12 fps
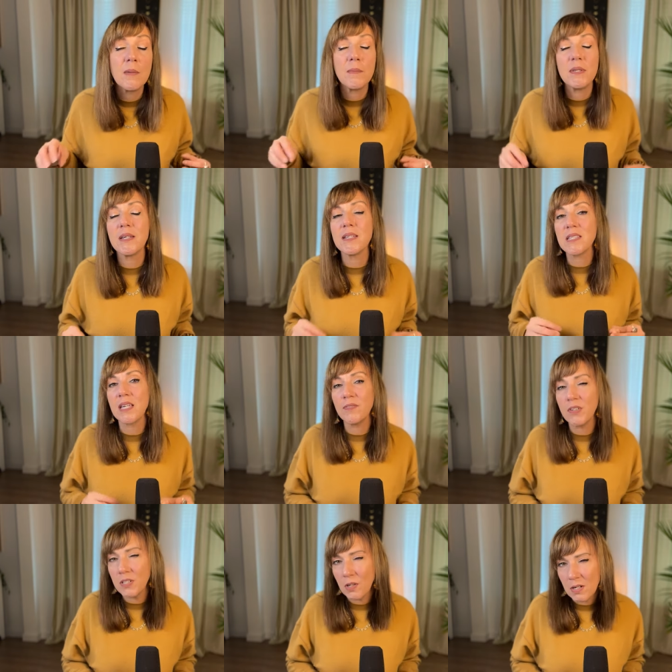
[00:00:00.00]
because if
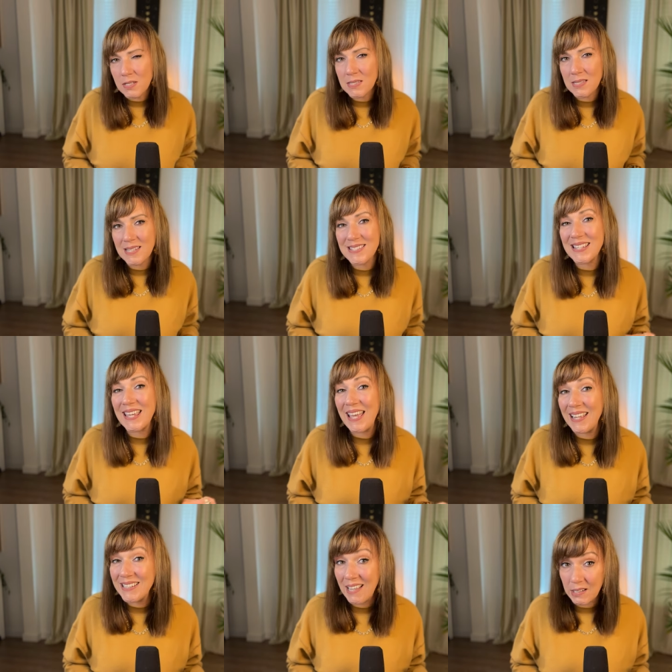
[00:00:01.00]
a narcissist
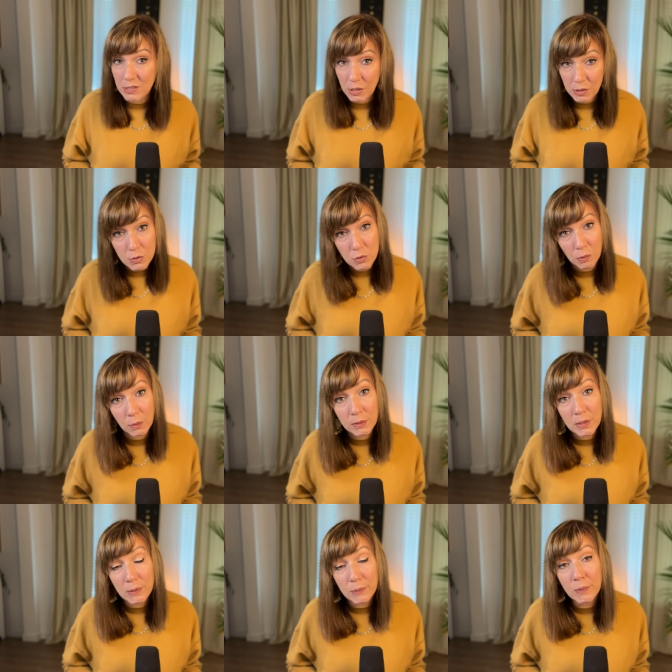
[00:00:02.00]
cannot control
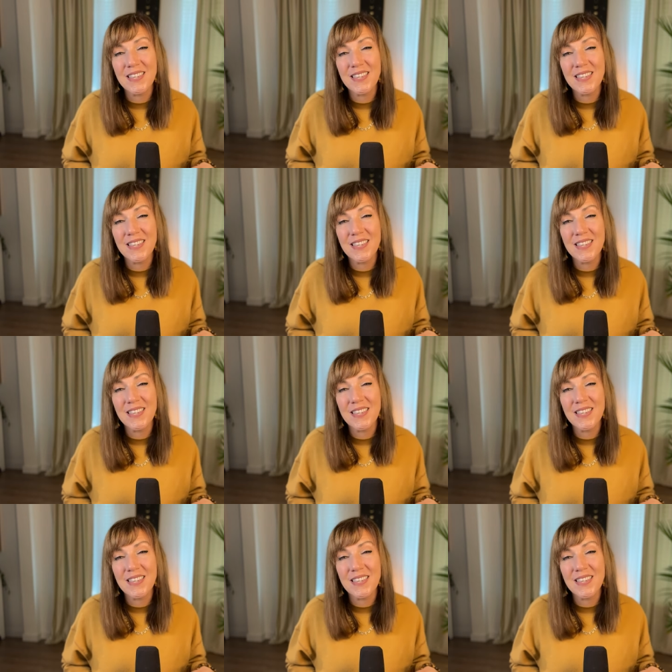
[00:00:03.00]
you,